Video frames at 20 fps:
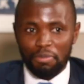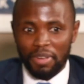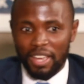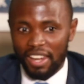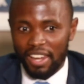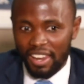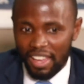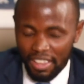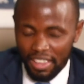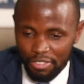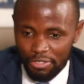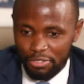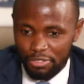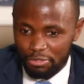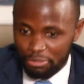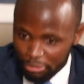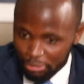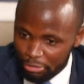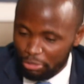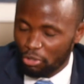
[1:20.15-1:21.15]
my life
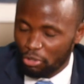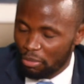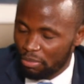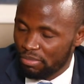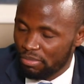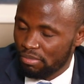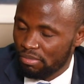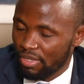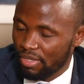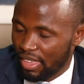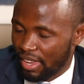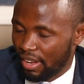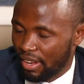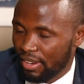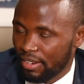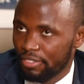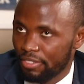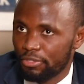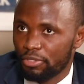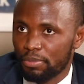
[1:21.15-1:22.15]
from
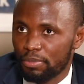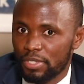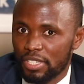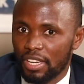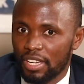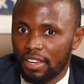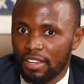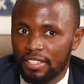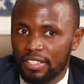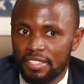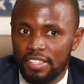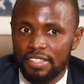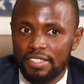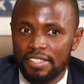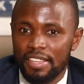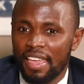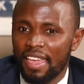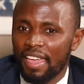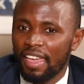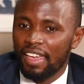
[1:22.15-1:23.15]
then, from standard
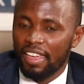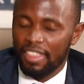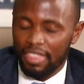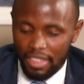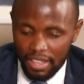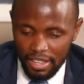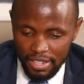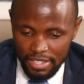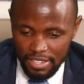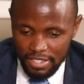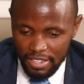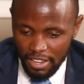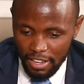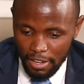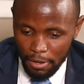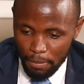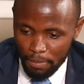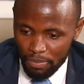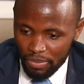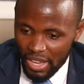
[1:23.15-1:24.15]
6. And that
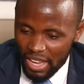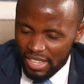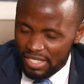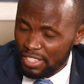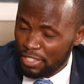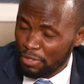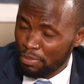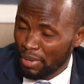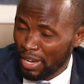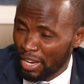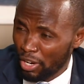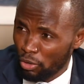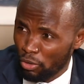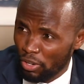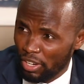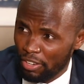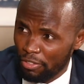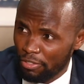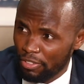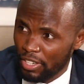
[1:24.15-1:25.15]
has a
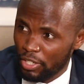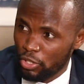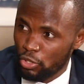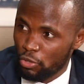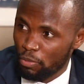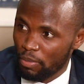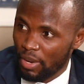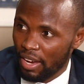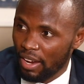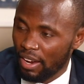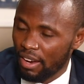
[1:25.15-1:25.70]
spiral effect on my